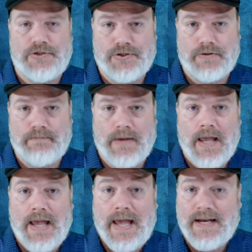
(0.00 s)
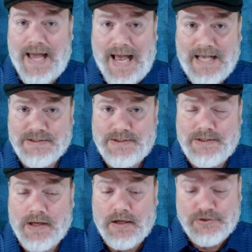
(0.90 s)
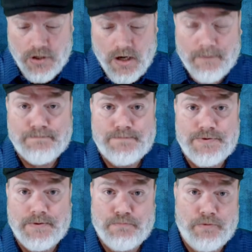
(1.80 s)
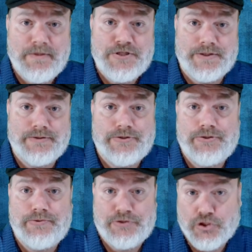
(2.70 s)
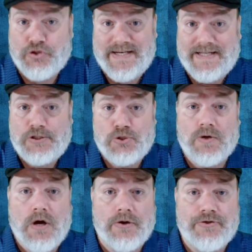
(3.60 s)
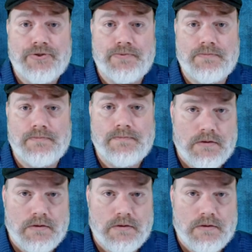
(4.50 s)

term and asked Tom's permission to turn it into a cartoon.